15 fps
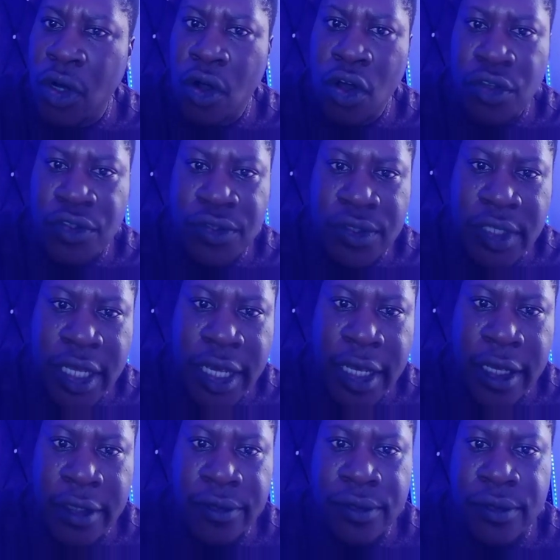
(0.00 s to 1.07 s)

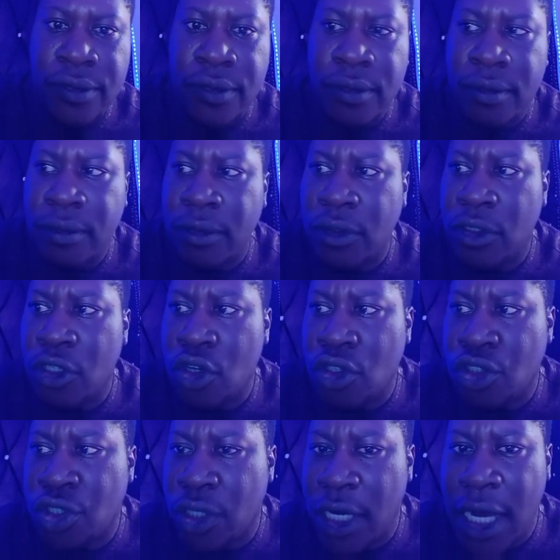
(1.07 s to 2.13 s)
Hoarseness,
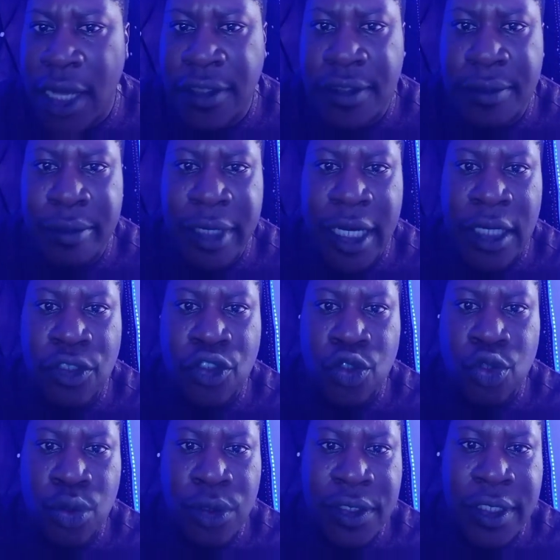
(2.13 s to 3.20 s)
nocturnal asthma,
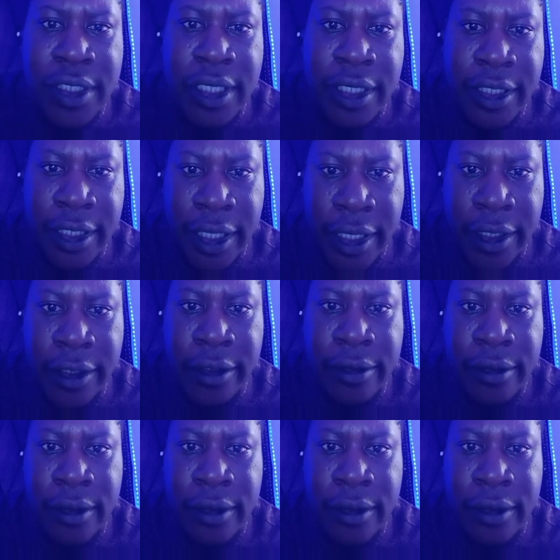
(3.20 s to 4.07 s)
tooth decay,